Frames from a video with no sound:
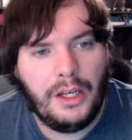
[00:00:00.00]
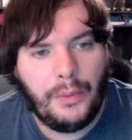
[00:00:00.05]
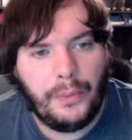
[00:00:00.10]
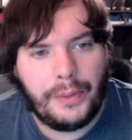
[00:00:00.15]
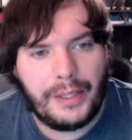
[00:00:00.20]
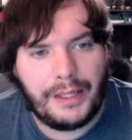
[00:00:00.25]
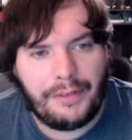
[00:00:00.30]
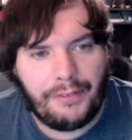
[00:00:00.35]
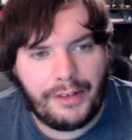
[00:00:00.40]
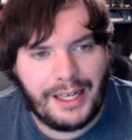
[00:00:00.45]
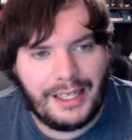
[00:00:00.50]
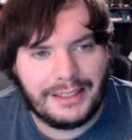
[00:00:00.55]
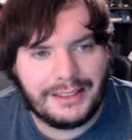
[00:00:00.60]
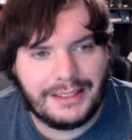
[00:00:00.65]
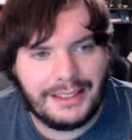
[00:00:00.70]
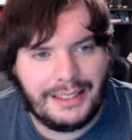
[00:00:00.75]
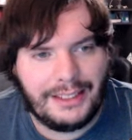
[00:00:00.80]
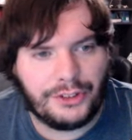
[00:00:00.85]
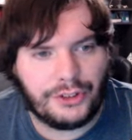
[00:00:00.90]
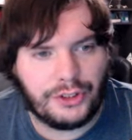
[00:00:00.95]
Whenever you cast
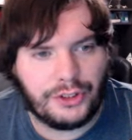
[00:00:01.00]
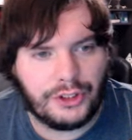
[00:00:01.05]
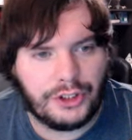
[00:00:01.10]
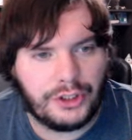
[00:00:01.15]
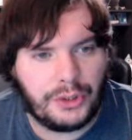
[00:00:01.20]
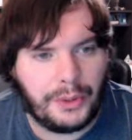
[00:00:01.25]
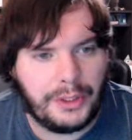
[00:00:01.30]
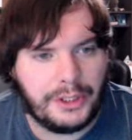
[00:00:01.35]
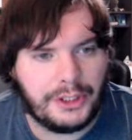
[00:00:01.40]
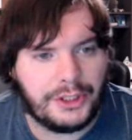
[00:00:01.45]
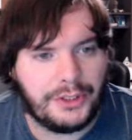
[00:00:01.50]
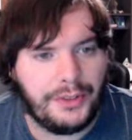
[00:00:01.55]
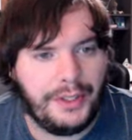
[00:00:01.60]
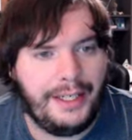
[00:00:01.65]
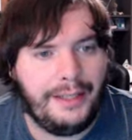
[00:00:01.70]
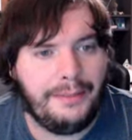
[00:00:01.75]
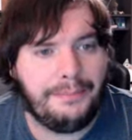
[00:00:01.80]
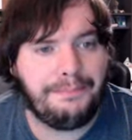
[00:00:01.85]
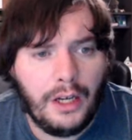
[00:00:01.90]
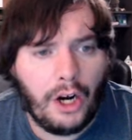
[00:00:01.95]
it is for
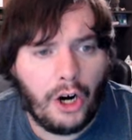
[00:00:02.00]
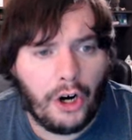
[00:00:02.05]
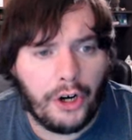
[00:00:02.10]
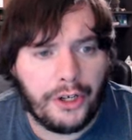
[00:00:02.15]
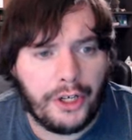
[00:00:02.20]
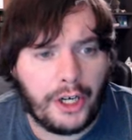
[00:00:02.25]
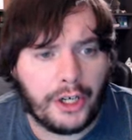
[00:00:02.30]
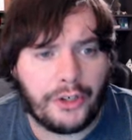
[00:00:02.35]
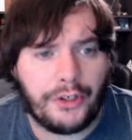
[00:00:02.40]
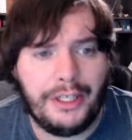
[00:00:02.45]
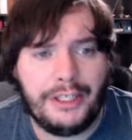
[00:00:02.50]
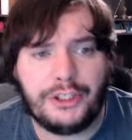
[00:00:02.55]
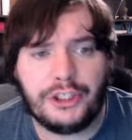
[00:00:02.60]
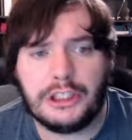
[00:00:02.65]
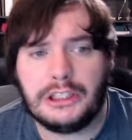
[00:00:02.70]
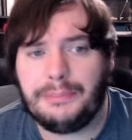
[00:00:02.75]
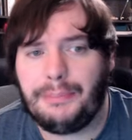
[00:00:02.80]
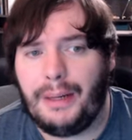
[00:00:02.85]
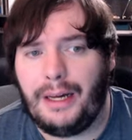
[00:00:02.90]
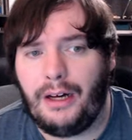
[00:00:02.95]
sorcery or non creature
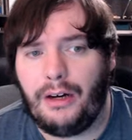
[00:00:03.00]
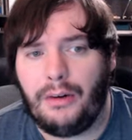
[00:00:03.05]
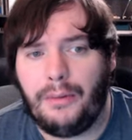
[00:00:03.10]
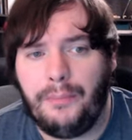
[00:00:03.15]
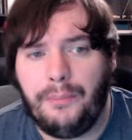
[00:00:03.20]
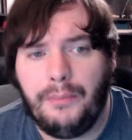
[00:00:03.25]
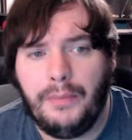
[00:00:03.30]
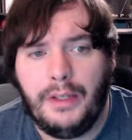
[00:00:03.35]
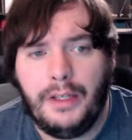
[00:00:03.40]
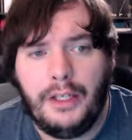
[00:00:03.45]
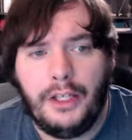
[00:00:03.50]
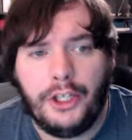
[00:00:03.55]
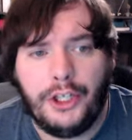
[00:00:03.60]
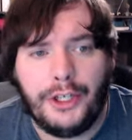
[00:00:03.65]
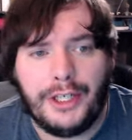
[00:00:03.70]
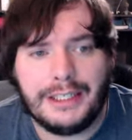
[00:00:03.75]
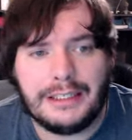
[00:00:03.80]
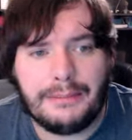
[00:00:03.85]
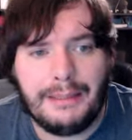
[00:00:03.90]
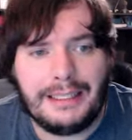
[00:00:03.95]
spell,
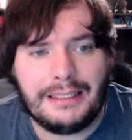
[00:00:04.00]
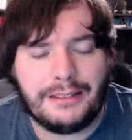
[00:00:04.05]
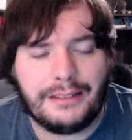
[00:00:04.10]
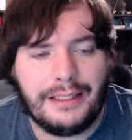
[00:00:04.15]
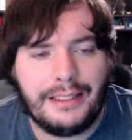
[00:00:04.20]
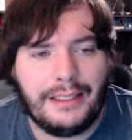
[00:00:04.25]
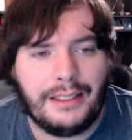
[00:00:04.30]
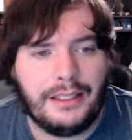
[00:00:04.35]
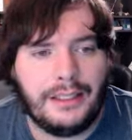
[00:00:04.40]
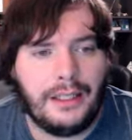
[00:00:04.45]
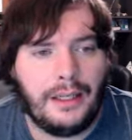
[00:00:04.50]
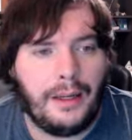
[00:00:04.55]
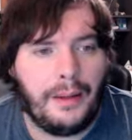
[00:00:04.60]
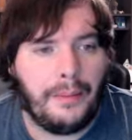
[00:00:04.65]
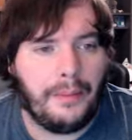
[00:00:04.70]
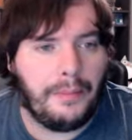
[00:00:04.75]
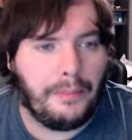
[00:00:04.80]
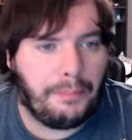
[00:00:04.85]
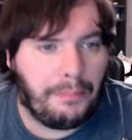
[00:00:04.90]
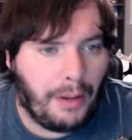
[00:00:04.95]
you get basically
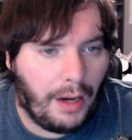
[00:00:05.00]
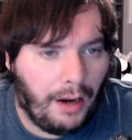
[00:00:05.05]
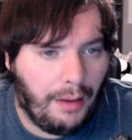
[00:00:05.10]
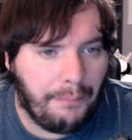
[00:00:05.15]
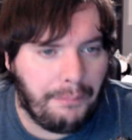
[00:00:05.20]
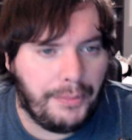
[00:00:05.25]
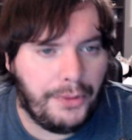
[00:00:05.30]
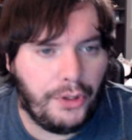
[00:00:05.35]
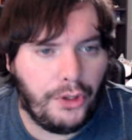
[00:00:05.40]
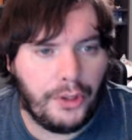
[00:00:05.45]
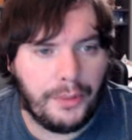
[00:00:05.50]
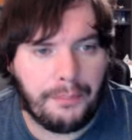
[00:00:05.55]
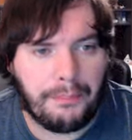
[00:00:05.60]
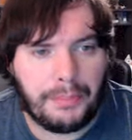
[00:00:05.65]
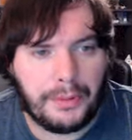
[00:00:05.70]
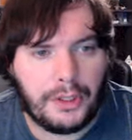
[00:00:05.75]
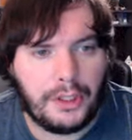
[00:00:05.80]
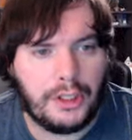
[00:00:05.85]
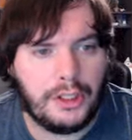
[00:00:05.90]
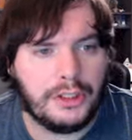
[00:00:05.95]
pump your
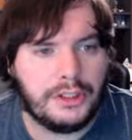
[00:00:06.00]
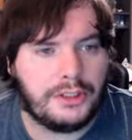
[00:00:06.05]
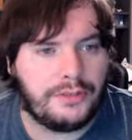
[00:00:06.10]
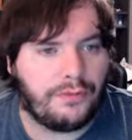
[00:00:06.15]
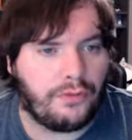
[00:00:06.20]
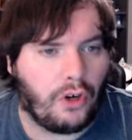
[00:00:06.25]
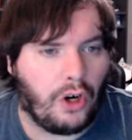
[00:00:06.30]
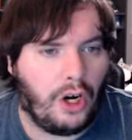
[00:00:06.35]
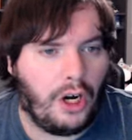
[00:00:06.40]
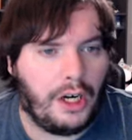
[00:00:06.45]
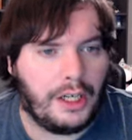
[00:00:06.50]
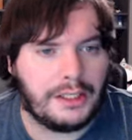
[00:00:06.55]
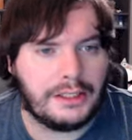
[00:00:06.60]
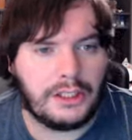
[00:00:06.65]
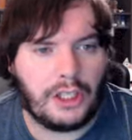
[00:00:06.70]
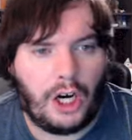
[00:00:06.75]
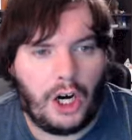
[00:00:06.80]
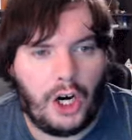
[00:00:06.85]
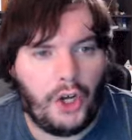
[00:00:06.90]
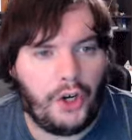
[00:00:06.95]
birds, frogs,
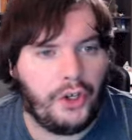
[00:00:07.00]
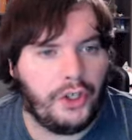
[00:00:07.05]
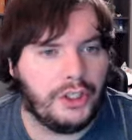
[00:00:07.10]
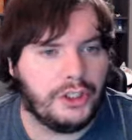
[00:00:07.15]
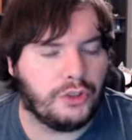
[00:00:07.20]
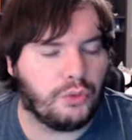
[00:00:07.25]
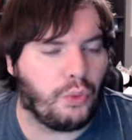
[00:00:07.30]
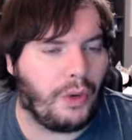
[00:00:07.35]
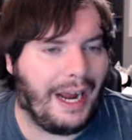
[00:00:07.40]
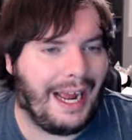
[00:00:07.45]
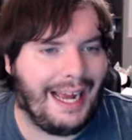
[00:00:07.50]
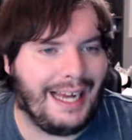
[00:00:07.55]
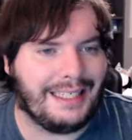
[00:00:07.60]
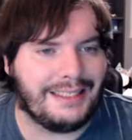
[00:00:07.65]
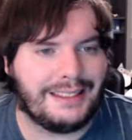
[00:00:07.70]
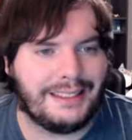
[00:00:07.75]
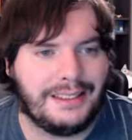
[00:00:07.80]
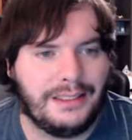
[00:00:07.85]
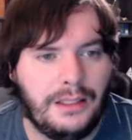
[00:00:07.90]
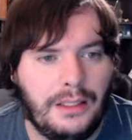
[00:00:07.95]
otters, rats,